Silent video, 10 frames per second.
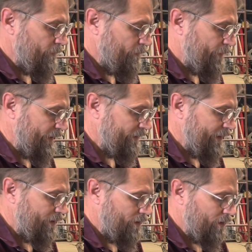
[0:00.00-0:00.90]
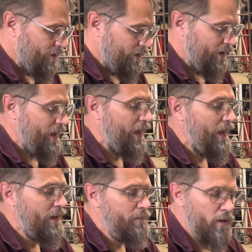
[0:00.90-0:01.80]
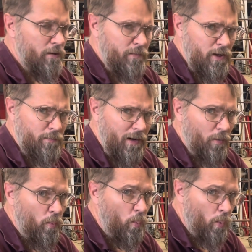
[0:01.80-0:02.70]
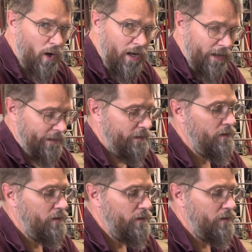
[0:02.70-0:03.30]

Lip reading: but they are 8mm by 1,